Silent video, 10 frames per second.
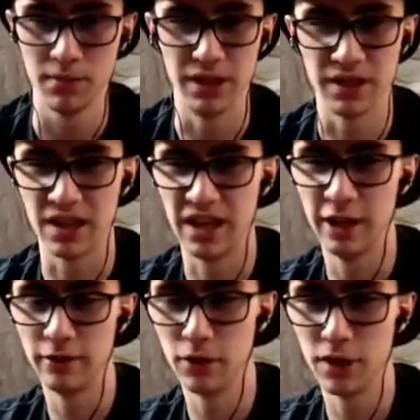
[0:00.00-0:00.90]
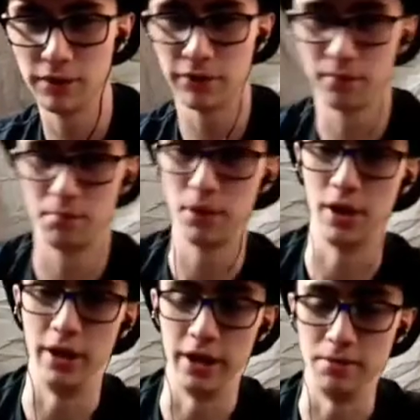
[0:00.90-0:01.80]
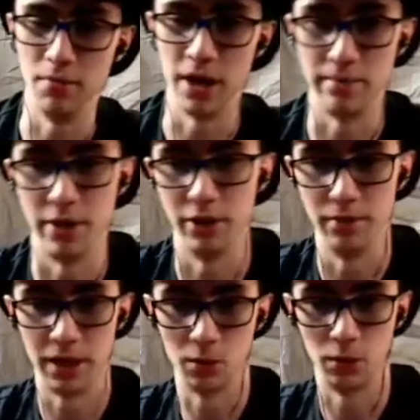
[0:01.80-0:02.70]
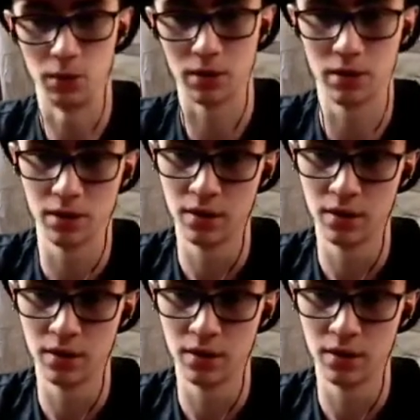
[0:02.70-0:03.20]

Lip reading: It's kind of rough, but he might be able to make it work.